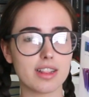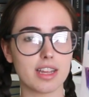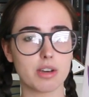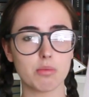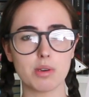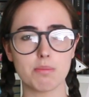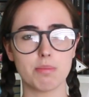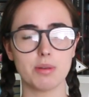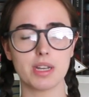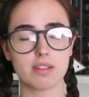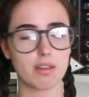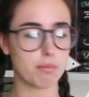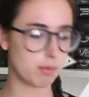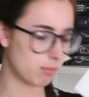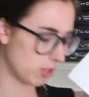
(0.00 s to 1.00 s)
Like we picked
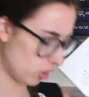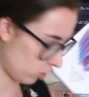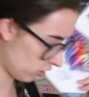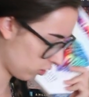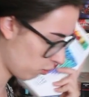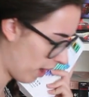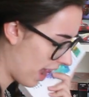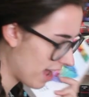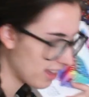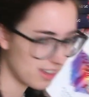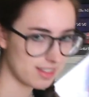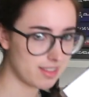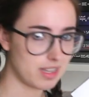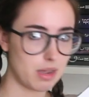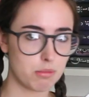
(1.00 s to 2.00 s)
up a bunch of swag
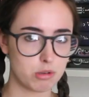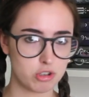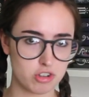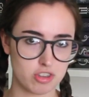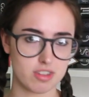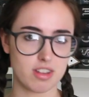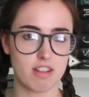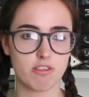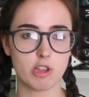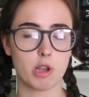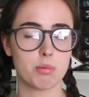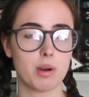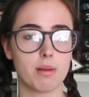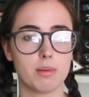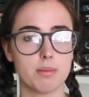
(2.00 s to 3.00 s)
and samplers and stuff that
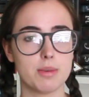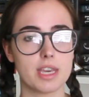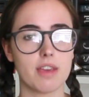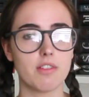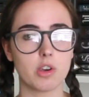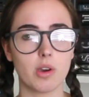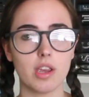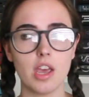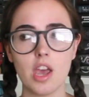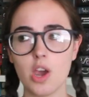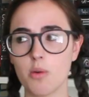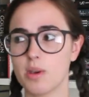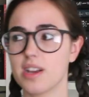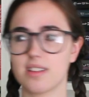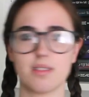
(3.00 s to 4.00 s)
I'll probably be giving away.
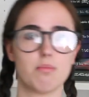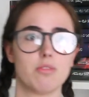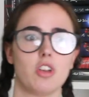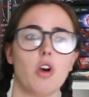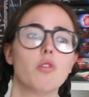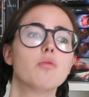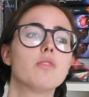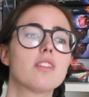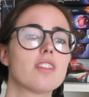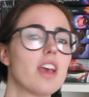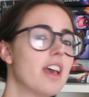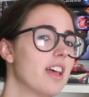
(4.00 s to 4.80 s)
We got some totes.